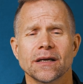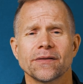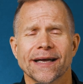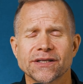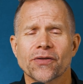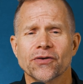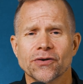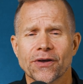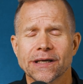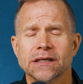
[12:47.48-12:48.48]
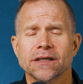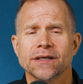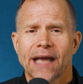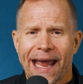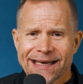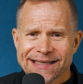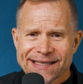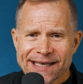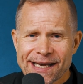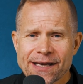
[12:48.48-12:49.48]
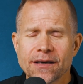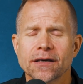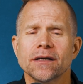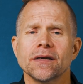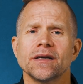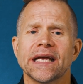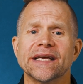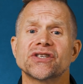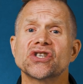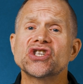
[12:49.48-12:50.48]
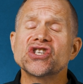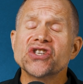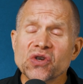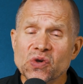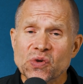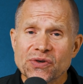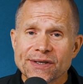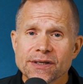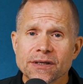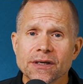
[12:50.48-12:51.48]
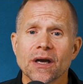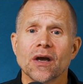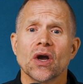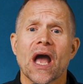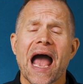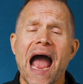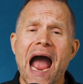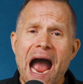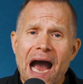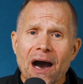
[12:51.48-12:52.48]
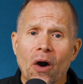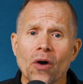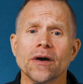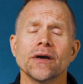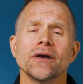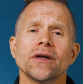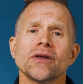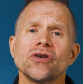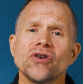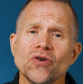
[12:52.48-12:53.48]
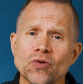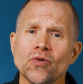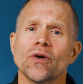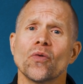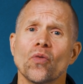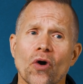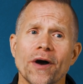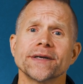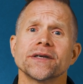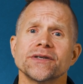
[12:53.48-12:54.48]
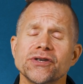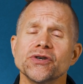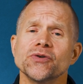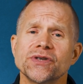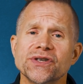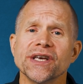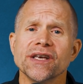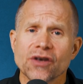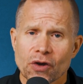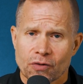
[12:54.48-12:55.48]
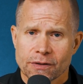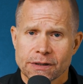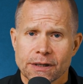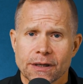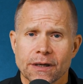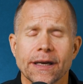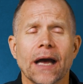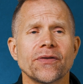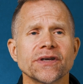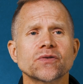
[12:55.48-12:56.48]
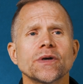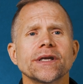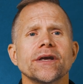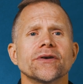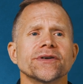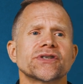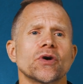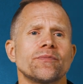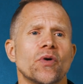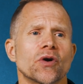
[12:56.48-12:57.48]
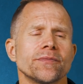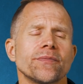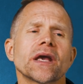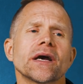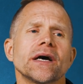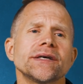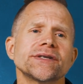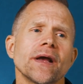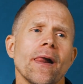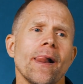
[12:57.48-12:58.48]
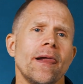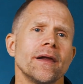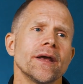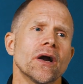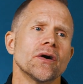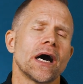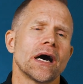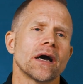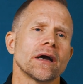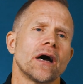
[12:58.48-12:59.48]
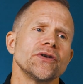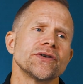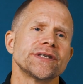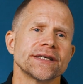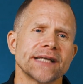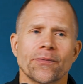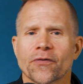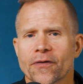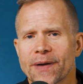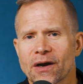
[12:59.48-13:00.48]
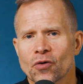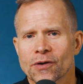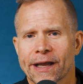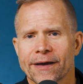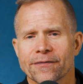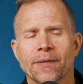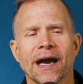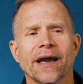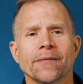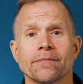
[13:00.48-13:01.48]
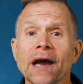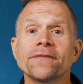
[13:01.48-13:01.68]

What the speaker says: That's the third thing. C is choose how you want to see you. Now, this one here is so important because, I'll use an example from my own life. My